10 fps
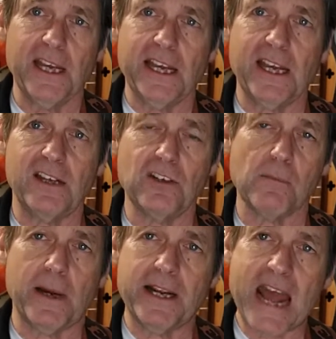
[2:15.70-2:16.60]
and you can
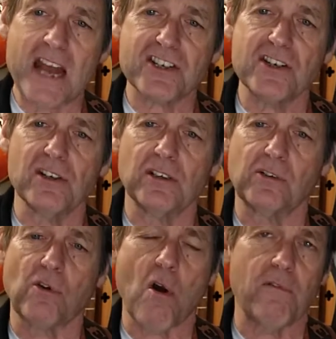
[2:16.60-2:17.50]
buy National,
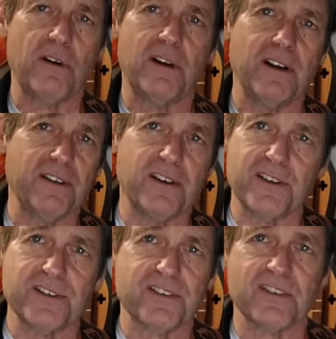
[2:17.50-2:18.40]
Grover,
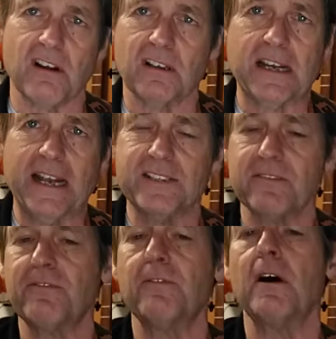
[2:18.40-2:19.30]
there's all kinds of